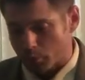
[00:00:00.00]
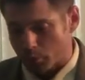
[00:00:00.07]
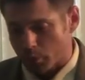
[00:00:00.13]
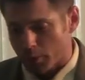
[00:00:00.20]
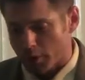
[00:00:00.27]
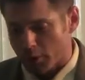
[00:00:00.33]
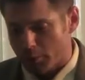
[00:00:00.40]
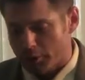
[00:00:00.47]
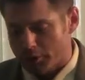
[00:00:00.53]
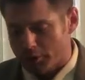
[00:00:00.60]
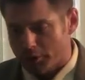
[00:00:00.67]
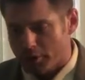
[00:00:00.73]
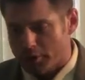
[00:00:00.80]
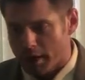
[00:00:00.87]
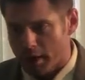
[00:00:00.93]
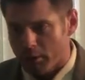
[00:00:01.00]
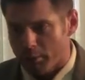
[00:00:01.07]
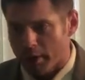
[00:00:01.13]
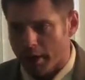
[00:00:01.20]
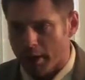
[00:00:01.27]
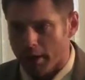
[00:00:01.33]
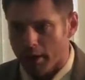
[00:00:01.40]
The commission is headed
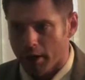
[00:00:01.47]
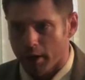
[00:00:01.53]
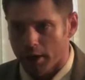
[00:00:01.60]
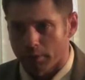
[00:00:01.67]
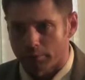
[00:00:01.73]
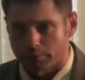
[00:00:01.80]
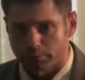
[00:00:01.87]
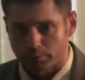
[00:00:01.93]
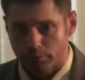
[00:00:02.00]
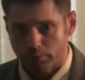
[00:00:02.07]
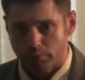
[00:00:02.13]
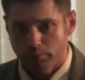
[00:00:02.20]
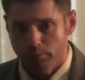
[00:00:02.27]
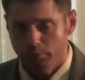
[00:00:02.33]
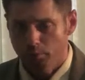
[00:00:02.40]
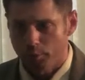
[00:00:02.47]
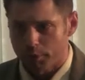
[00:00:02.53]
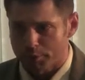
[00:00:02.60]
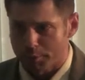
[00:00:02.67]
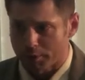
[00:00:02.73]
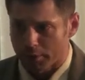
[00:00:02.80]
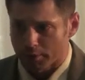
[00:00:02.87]
by the
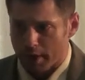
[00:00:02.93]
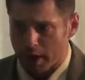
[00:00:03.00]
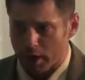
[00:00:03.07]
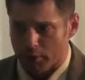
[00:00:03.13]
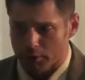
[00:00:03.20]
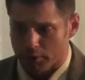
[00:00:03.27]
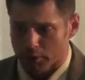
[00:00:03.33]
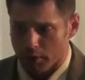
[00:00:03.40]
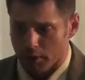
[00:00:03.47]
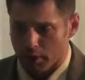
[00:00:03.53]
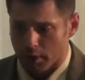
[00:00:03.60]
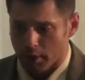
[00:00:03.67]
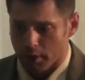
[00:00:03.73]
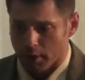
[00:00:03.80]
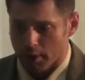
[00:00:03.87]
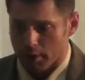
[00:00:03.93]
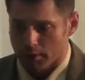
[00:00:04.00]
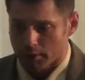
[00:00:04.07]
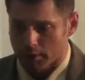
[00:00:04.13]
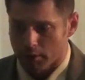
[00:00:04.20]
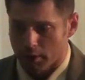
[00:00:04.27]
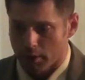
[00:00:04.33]
Speaker of the House and
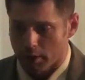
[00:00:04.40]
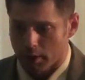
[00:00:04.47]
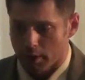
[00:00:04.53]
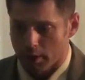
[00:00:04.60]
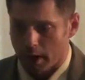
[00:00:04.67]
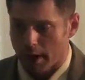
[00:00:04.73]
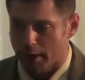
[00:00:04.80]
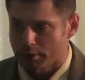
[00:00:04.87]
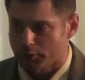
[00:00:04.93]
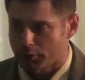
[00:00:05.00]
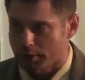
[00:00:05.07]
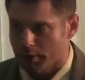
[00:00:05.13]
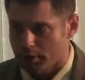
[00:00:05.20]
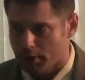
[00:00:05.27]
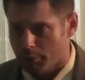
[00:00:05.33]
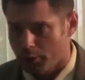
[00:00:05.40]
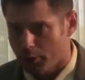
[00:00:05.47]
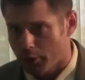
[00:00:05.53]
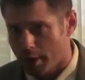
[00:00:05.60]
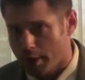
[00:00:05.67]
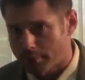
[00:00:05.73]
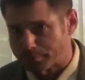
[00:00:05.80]
the highest-ranking
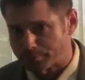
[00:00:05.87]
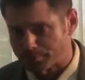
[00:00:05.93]
Democrat.